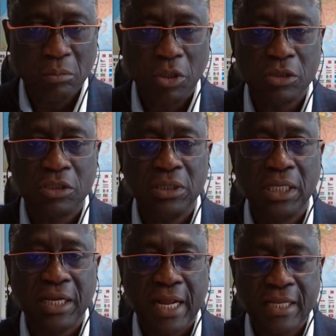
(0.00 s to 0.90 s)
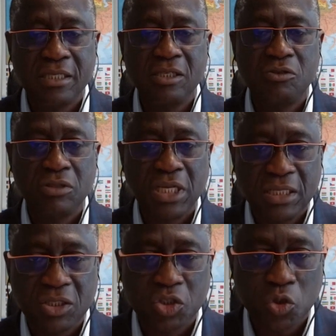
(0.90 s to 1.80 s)
But the reality today
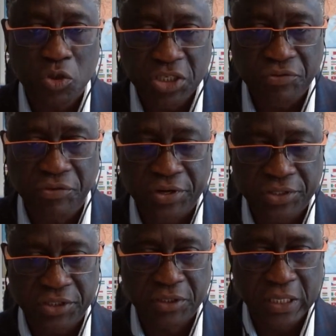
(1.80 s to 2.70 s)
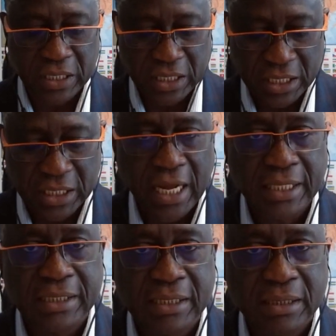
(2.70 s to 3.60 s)
is so different
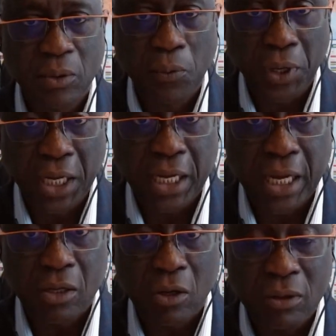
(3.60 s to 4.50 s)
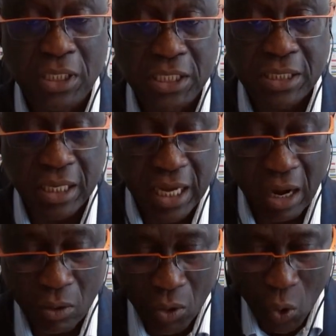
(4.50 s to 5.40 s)
that we can only take
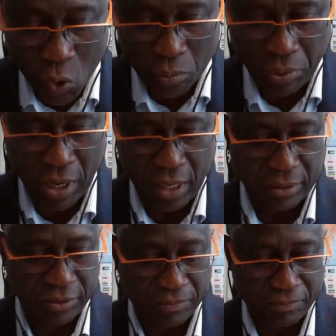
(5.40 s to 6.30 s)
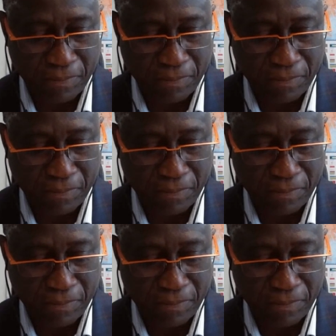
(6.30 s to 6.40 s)
our own part.